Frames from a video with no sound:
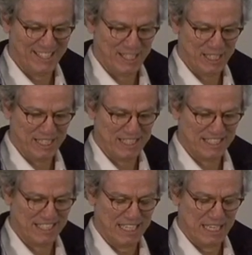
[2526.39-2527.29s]
they can.
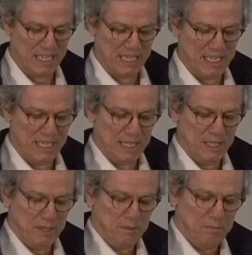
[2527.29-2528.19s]

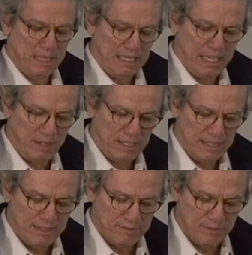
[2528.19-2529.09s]
But
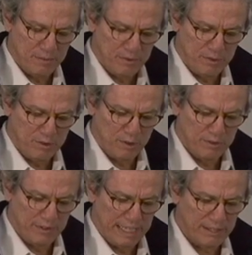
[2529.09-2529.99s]
Laura from the
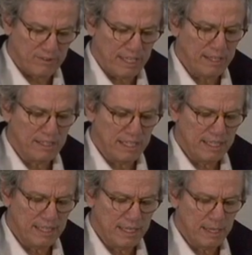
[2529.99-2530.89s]
Fitzgerald Vargas,
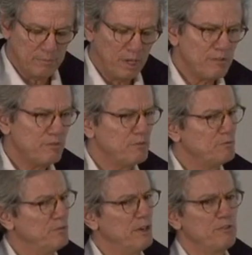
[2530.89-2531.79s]
I'm not
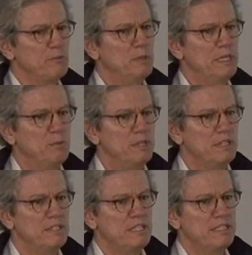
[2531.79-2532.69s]
very familiar with
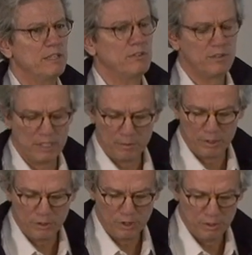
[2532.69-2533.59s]
the details of the
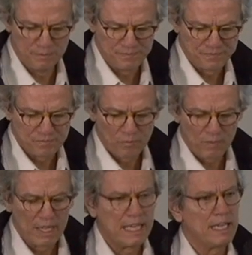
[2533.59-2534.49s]
WTO.
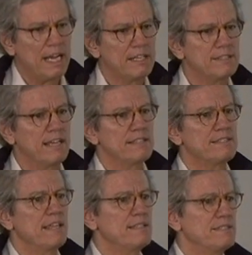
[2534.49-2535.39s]
I
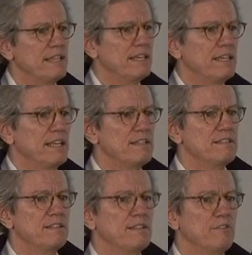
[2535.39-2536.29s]
sense that it
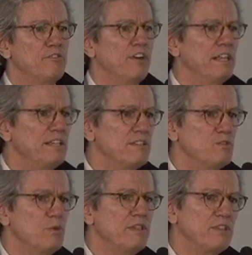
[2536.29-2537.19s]
the fund
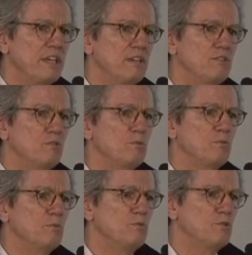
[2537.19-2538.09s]
is risking
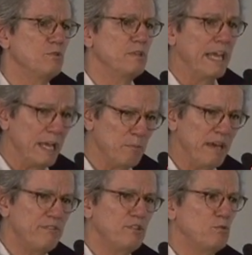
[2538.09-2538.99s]
the
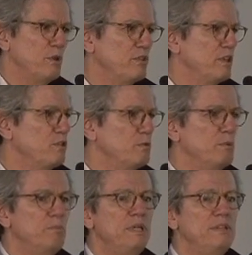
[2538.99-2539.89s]
IMF is risking to
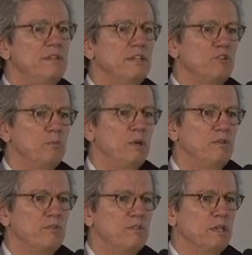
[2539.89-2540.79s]
repeat the
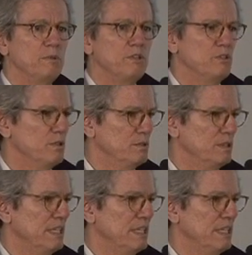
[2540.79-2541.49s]
experience of WTO